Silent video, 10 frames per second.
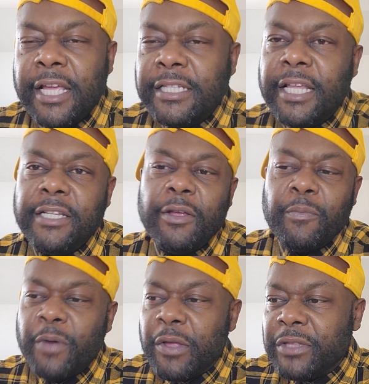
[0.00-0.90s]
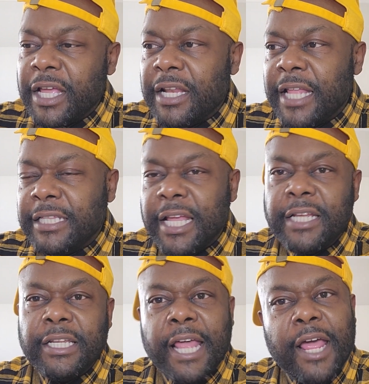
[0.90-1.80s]
And then and then and
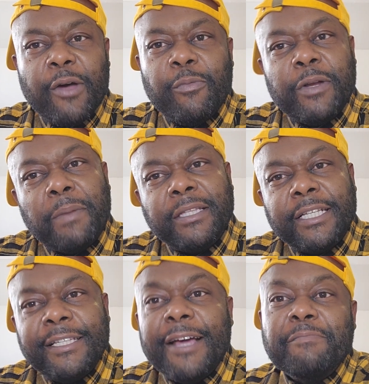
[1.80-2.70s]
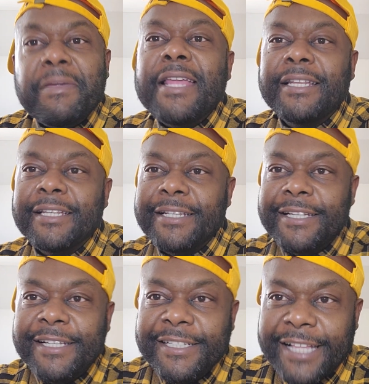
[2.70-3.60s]
then now what about the young men
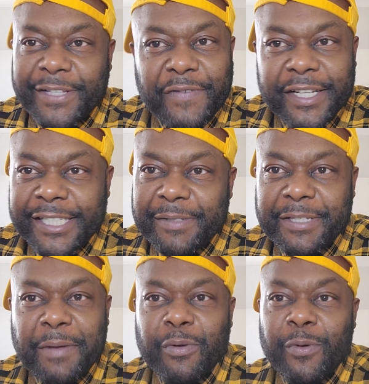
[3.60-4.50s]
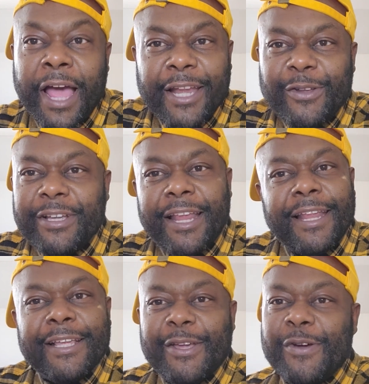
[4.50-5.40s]
that's feeling some type of way? I know y'all
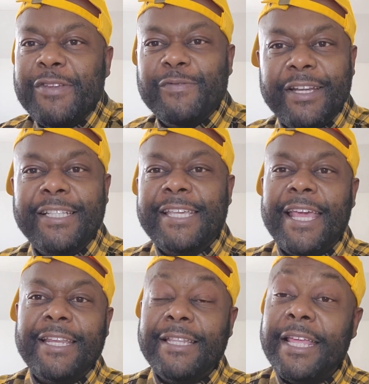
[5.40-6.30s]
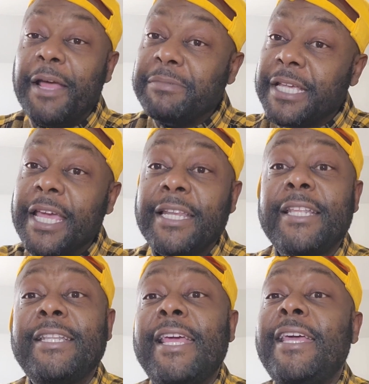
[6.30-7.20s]
like, yo, he really taking it there. I'm
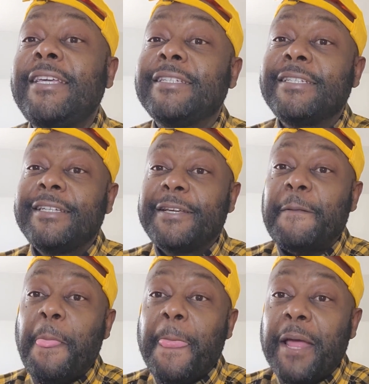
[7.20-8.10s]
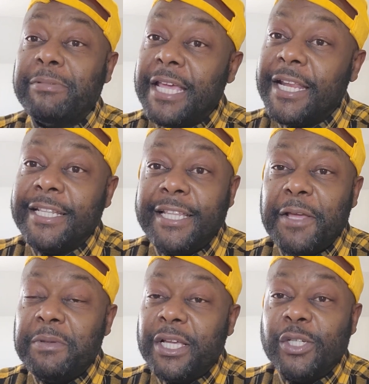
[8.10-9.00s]
taking it there. I'm taking it
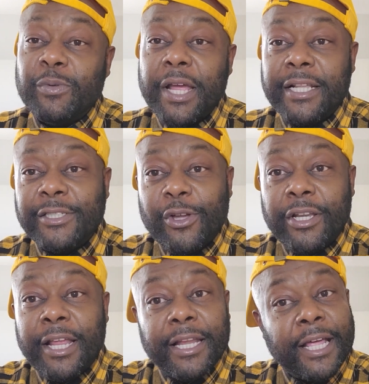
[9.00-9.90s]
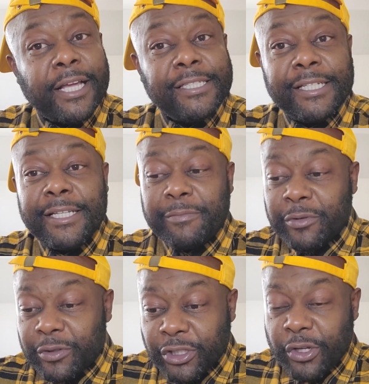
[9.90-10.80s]
there because we gotta start like I said,
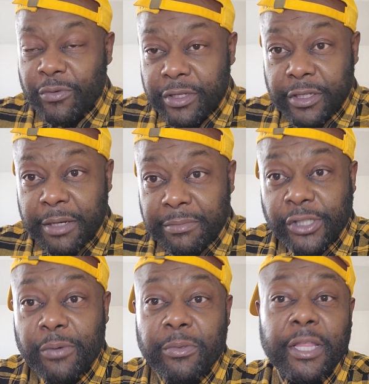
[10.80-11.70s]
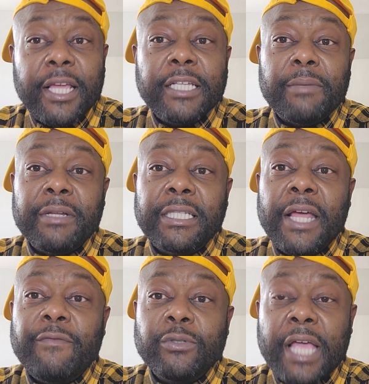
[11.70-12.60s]
when it certain come to certain things, I'm a
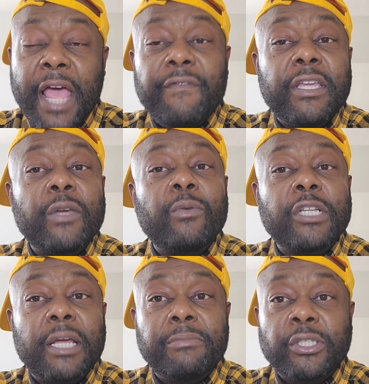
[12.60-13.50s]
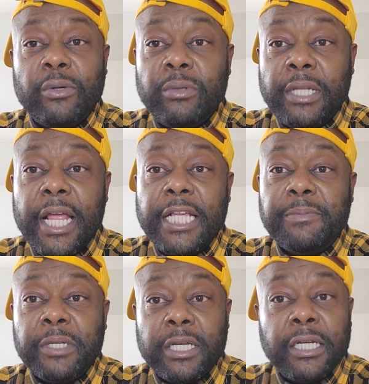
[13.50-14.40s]
devil's advocate when it comes to certain
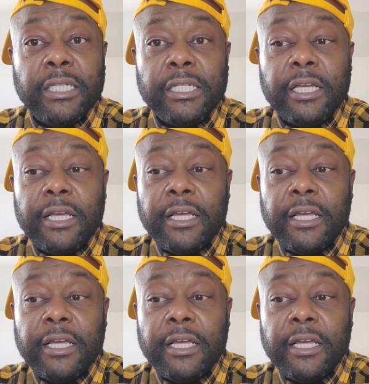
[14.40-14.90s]
things because